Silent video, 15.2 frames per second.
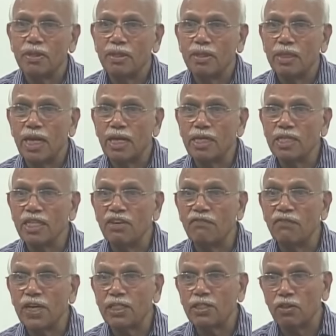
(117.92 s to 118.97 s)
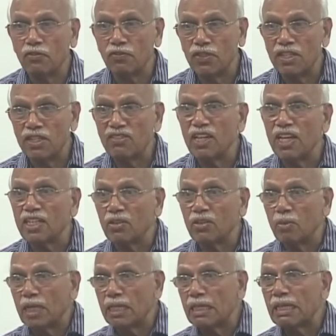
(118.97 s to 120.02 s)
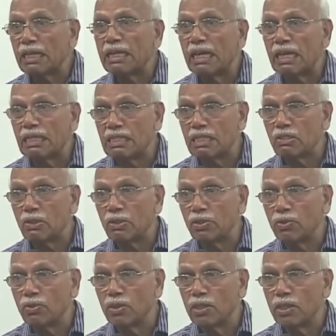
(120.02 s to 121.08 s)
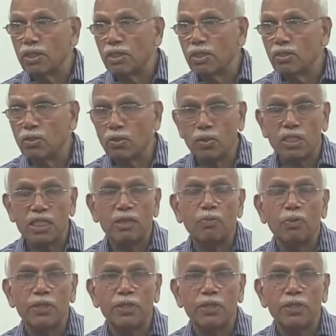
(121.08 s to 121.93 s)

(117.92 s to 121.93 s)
That is the effect of these electromagnetic gadgets on you. So don't sleep with